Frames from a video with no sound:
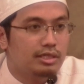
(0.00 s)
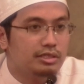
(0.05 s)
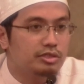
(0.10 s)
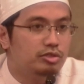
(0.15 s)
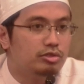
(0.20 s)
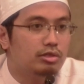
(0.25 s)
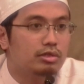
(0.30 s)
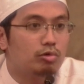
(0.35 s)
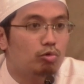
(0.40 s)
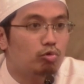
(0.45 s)
touch
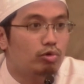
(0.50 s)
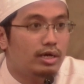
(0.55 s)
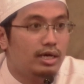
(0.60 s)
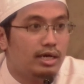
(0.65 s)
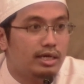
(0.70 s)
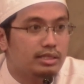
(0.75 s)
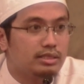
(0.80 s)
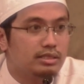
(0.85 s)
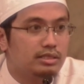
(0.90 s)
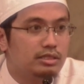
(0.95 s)
the
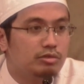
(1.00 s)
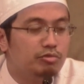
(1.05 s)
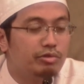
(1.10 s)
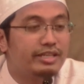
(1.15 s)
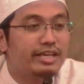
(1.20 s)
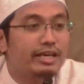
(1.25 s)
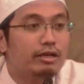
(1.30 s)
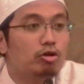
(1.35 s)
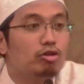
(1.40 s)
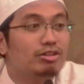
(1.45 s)
Quran, we
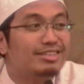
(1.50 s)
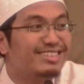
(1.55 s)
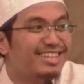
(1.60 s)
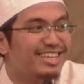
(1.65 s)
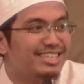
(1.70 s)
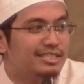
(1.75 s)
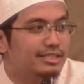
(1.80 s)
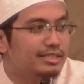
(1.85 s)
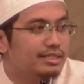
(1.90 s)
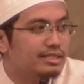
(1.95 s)
cannot
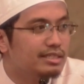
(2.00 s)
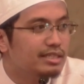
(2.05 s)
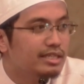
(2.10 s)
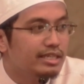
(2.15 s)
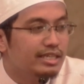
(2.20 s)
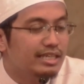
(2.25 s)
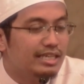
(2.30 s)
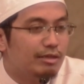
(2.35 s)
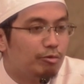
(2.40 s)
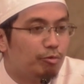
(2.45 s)
touch it
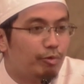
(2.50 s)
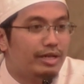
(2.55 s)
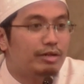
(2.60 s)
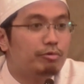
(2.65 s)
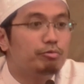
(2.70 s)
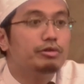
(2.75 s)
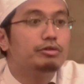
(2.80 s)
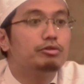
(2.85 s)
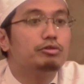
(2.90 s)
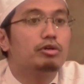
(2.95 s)

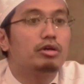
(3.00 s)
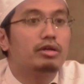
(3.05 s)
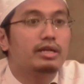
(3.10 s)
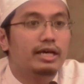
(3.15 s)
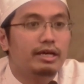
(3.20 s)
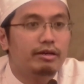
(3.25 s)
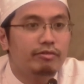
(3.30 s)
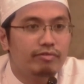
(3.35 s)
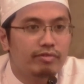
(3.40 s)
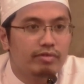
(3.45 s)
when we do not
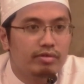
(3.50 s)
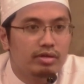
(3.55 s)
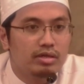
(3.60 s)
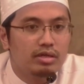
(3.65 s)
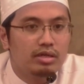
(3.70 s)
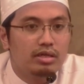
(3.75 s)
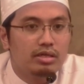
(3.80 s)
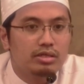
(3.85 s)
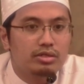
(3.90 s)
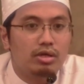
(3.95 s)
have
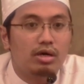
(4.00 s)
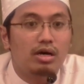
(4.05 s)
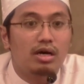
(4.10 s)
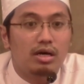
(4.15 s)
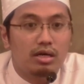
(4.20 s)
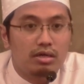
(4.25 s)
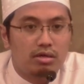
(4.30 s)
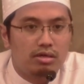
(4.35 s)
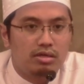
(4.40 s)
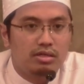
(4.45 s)

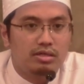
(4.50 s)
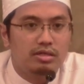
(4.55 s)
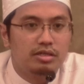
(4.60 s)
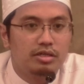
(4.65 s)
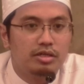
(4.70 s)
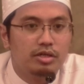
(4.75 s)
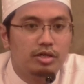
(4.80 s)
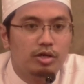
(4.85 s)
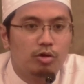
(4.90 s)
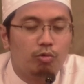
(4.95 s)
tahara,
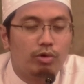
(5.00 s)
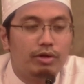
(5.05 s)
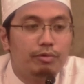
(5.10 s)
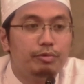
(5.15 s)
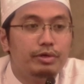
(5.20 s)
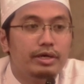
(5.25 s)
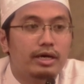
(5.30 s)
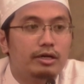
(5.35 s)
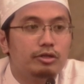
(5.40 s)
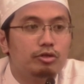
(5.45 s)
when
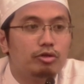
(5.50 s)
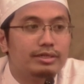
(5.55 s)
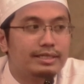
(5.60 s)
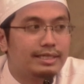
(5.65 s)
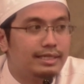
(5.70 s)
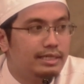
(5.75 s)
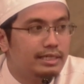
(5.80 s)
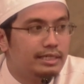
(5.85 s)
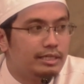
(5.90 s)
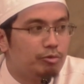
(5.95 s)
we are not
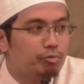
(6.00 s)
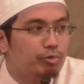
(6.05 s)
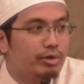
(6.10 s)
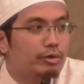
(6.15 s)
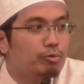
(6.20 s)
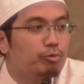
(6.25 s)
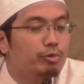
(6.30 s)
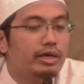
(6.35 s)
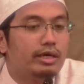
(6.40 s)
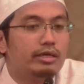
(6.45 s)
clean,
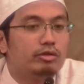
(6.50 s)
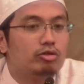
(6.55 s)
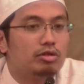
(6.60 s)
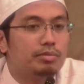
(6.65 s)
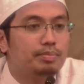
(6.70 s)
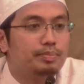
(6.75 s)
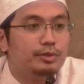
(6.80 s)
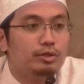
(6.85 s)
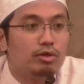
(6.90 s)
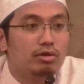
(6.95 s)
when we are not
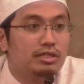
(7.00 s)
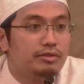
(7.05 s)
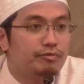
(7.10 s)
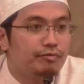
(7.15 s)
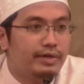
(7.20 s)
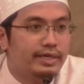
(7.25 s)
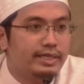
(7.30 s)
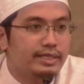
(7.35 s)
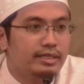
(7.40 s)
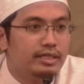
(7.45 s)

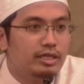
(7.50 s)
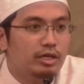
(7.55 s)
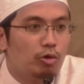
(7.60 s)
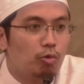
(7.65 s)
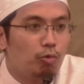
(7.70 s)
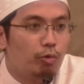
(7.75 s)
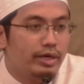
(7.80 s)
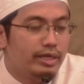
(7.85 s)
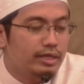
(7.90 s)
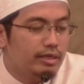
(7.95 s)
purified,
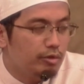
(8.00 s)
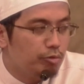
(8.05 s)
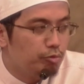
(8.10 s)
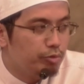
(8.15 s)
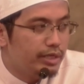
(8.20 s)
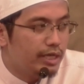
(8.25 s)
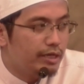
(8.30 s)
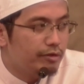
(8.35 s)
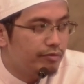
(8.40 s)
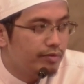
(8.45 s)
when
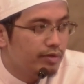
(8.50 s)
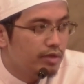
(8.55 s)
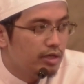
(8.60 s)
we have